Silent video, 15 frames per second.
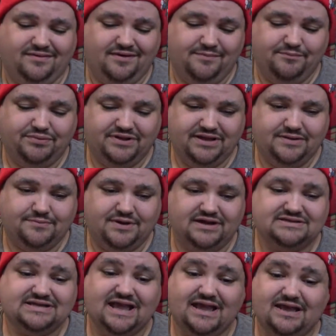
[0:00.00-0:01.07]
Complete in
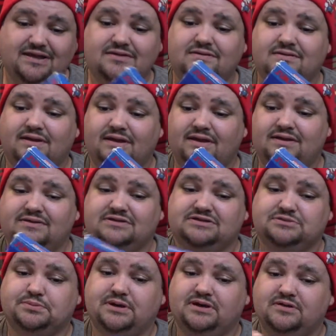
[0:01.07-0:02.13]
box. And
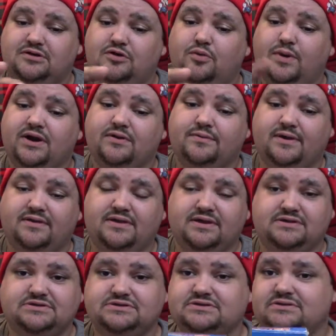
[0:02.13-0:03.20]
despite a little wear around the
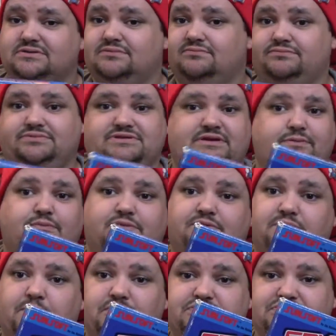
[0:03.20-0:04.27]
edges, same
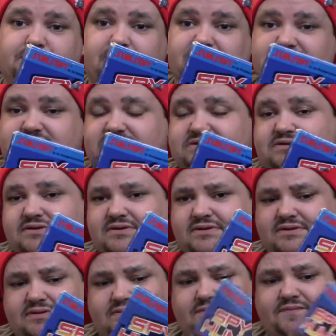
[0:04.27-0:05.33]
with most of the boxes,
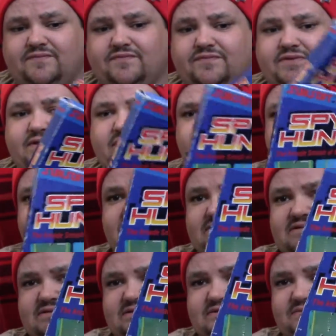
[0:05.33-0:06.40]

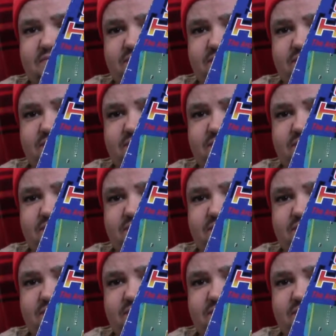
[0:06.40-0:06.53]
it's